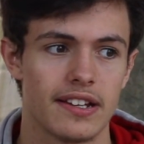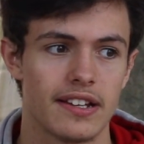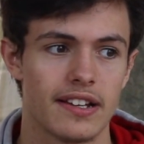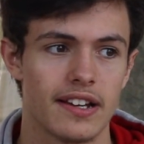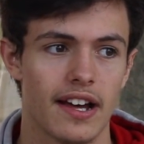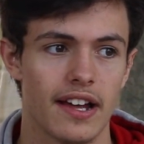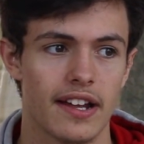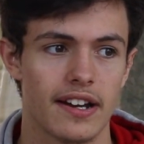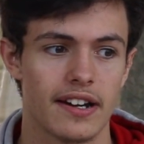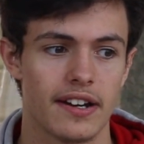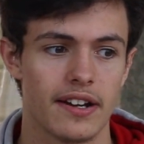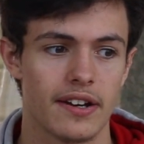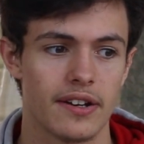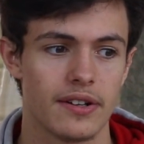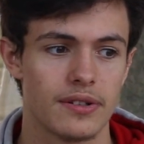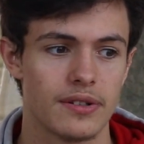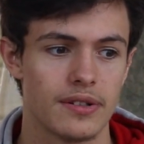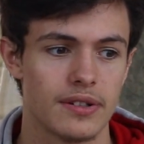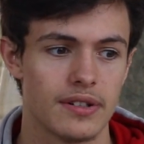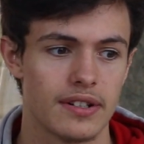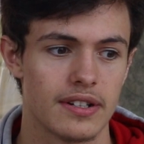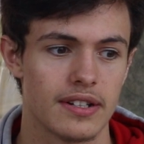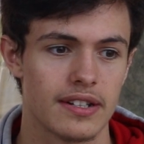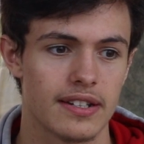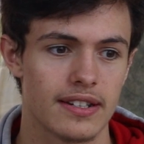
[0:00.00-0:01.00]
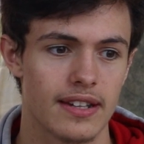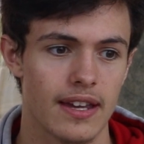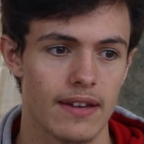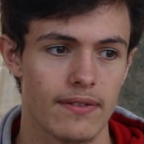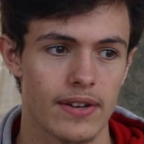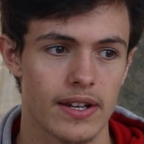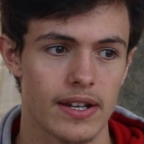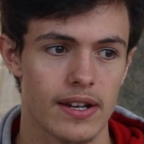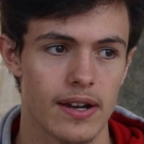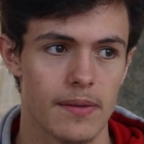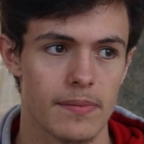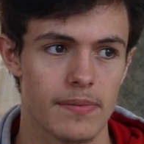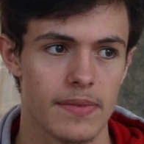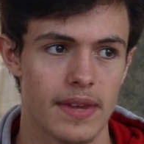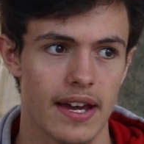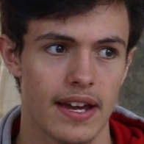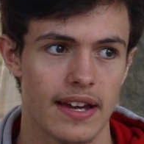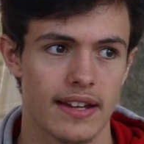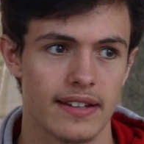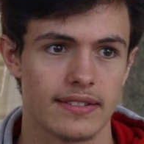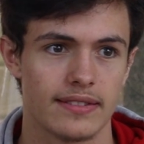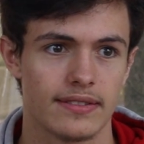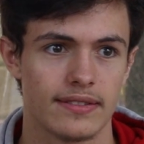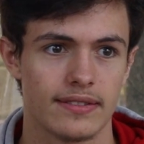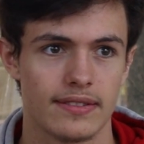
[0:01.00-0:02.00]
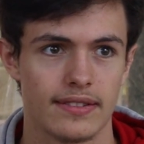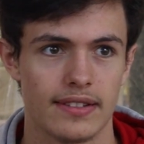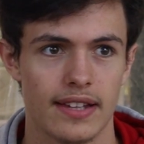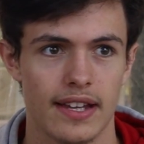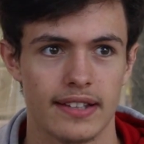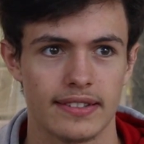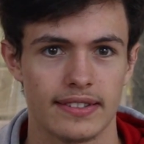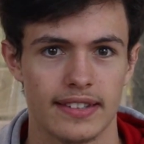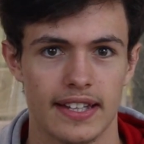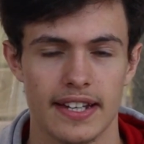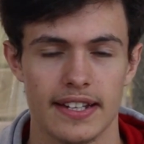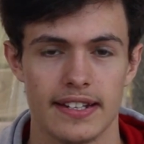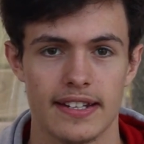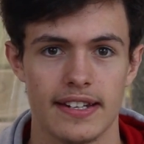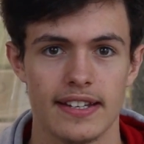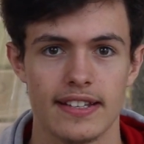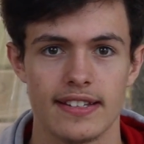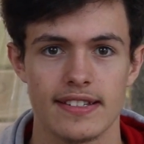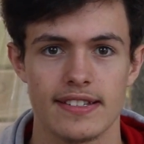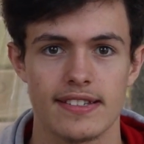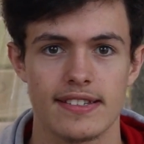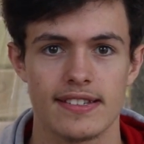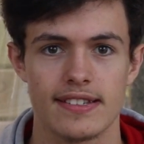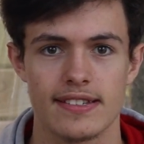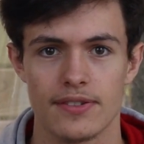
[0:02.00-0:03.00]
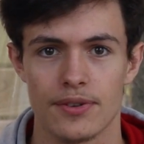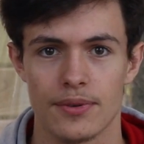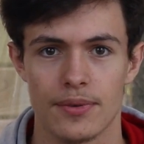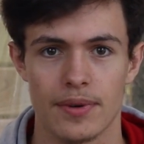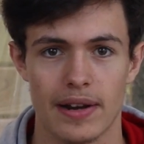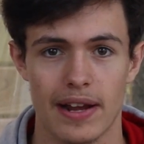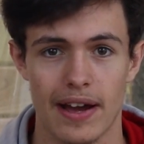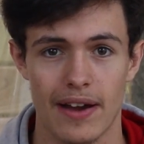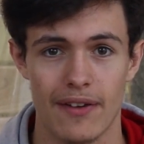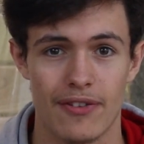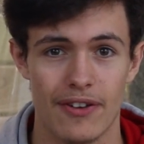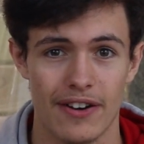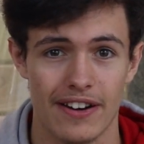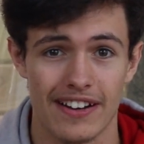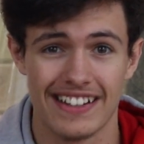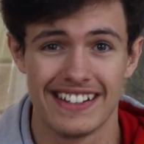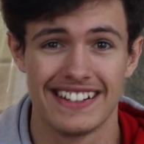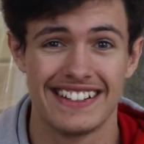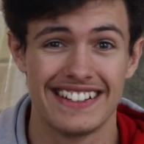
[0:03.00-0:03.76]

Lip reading: I don't know, giving up their kidneys or whatever.